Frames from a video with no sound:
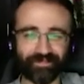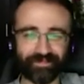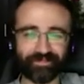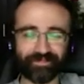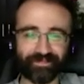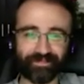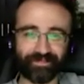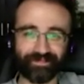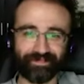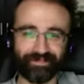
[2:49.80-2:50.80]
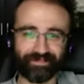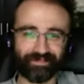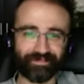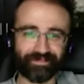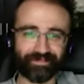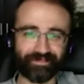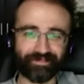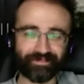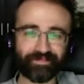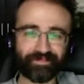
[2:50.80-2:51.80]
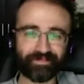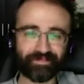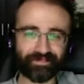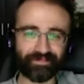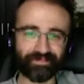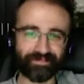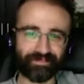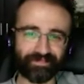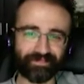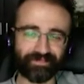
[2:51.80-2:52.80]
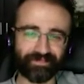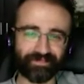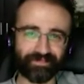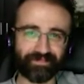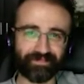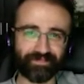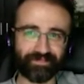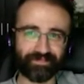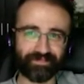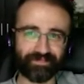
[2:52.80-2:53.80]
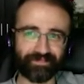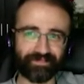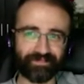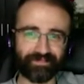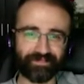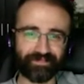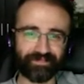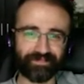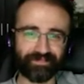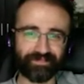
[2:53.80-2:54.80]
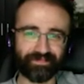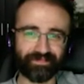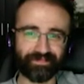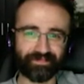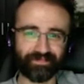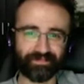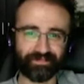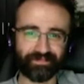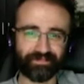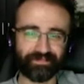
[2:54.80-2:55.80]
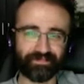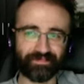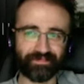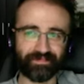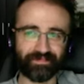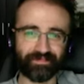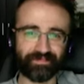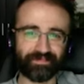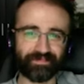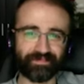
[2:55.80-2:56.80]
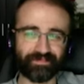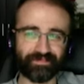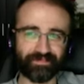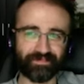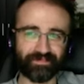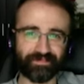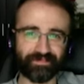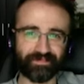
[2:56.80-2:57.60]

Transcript: No words are spoken by the person on screen.